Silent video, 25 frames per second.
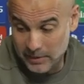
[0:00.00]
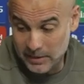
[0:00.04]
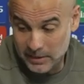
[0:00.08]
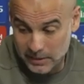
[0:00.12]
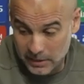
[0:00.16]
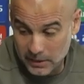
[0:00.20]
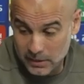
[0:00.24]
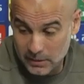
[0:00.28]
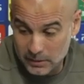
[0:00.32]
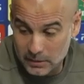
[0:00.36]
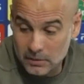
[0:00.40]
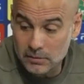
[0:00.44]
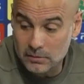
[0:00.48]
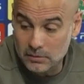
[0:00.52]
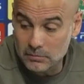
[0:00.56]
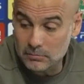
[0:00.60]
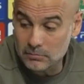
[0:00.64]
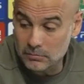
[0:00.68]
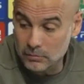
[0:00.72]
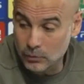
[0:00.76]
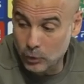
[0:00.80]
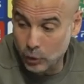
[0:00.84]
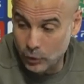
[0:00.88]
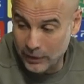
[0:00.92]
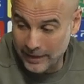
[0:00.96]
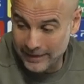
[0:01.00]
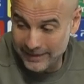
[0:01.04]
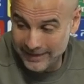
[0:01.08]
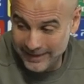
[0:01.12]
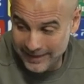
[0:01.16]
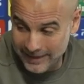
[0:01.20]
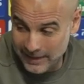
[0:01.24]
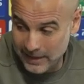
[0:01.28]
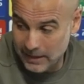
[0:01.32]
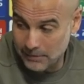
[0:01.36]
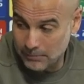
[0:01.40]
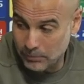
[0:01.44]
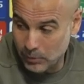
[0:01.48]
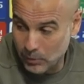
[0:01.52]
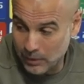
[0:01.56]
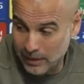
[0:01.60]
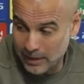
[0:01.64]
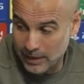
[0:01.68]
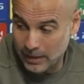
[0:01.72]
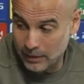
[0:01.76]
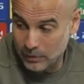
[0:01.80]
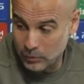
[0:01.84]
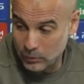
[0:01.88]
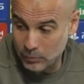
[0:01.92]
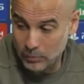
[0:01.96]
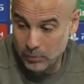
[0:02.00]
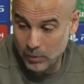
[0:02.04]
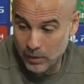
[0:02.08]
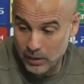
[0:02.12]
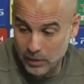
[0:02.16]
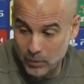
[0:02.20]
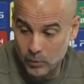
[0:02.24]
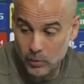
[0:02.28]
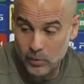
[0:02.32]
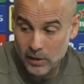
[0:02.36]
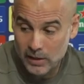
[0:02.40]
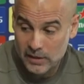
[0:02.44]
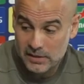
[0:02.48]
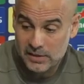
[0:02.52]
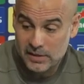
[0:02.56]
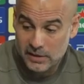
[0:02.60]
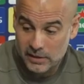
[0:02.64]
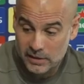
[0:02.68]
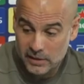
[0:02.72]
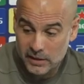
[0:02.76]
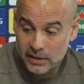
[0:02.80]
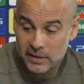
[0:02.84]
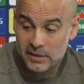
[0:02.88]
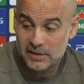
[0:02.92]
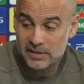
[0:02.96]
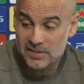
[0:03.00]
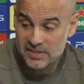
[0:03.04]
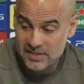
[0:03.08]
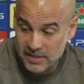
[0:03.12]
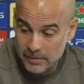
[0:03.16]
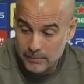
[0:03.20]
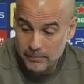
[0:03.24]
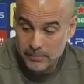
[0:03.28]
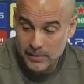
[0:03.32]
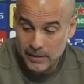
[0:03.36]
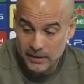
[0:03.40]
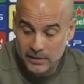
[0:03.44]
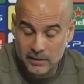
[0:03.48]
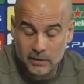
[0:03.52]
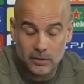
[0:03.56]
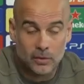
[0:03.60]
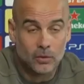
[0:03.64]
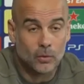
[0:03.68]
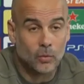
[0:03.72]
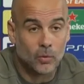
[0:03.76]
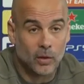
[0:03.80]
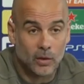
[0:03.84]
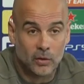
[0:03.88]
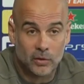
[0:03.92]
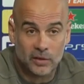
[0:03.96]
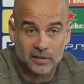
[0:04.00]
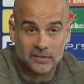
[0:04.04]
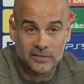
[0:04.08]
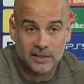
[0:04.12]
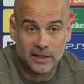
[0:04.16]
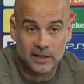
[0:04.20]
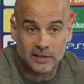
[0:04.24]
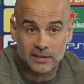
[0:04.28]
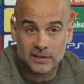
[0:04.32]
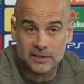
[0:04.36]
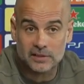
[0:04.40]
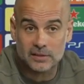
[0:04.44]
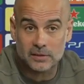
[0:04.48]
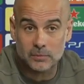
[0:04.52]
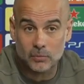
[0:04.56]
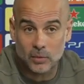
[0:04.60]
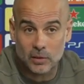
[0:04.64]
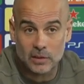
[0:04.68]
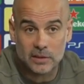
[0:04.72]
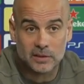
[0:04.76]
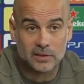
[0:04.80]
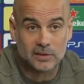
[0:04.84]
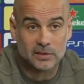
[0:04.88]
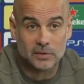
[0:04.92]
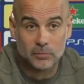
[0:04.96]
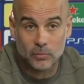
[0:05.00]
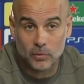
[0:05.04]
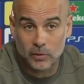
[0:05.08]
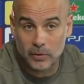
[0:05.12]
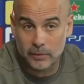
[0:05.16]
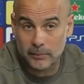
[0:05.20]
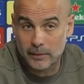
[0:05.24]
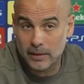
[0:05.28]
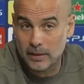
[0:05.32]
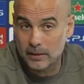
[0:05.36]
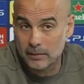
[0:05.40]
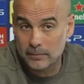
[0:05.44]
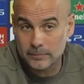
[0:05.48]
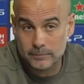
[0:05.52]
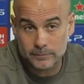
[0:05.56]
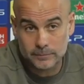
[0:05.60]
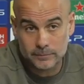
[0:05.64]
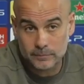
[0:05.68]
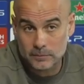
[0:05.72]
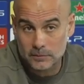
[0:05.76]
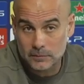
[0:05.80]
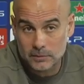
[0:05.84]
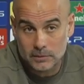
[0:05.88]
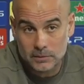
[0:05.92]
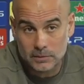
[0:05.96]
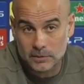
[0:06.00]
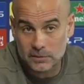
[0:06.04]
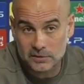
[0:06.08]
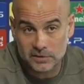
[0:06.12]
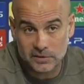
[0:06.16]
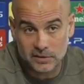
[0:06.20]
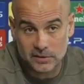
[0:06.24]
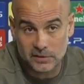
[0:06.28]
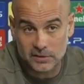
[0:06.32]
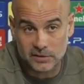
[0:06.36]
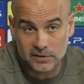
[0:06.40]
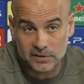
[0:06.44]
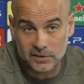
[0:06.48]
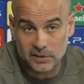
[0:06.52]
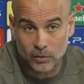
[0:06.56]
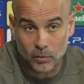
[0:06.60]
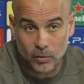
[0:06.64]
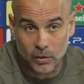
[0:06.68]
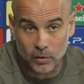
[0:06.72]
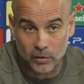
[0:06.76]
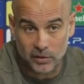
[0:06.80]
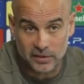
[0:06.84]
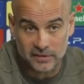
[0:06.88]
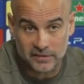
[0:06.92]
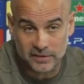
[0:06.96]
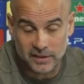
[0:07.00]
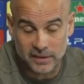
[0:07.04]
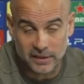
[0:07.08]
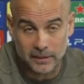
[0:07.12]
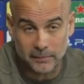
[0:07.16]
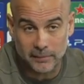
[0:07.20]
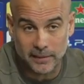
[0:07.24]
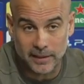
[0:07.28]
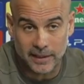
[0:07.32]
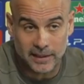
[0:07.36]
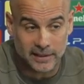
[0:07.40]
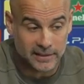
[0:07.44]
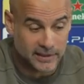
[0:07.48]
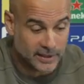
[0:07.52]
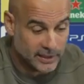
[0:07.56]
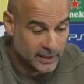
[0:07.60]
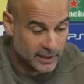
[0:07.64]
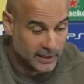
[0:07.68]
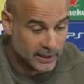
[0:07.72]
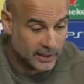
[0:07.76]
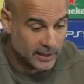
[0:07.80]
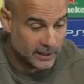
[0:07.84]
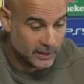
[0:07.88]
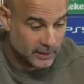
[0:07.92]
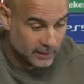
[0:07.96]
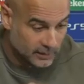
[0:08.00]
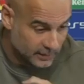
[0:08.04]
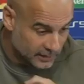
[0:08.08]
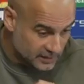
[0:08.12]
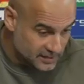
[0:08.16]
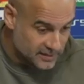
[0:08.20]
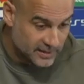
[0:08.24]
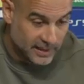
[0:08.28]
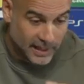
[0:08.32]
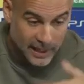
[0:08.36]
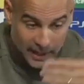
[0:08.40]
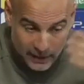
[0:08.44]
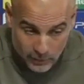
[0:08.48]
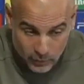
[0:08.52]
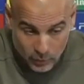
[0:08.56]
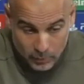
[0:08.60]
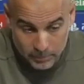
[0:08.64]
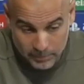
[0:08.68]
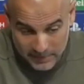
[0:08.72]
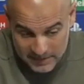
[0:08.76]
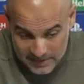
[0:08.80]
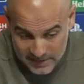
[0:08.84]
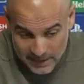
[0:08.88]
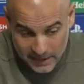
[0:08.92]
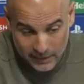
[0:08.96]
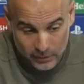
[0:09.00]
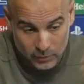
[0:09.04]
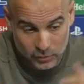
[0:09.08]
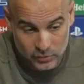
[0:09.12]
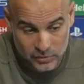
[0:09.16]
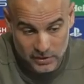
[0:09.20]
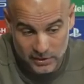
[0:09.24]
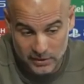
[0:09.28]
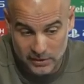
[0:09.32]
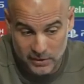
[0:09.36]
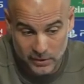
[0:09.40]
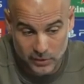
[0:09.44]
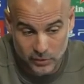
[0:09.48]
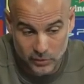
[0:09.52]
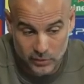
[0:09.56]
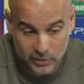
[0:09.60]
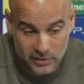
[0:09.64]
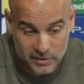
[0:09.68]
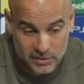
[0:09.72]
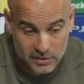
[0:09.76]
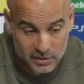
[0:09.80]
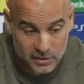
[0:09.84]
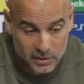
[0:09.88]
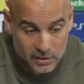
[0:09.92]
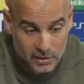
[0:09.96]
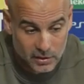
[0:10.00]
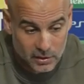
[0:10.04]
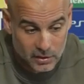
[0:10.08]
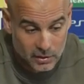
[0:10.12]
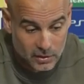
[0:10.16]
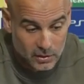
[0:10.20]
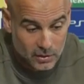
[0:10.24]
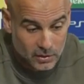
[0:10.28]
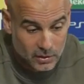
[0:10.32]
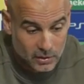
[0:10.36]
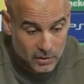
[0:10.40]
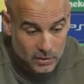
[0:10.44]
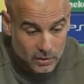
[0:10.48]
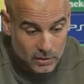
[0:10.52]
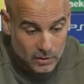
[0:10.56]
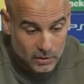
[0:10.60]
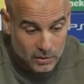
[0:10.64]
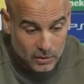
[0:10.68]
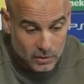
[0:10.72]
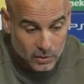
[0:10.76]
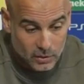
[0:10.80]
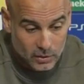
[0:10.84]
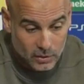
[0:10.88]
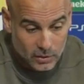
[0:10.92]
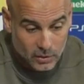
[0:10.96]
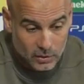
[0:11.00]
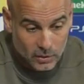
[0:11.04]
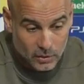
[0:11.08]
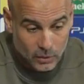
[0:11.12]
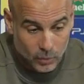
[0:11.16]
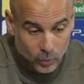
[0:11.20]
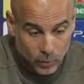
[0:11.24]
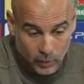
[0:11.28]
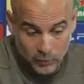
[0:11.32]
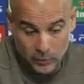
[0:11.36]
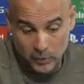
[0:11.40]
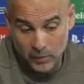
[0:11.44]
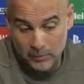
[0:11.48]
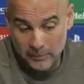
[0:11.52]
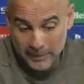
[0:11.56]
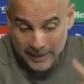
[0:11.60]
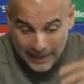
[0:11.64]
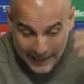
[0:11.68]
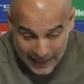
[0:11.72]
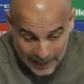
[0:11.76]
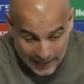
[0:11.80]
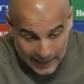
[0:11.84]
I think basically what I'd say the reason behind that, they've always had great, great quality players. That's the main reason. Without players of that standard, last year, this year, you wouldn't be able to achieve that.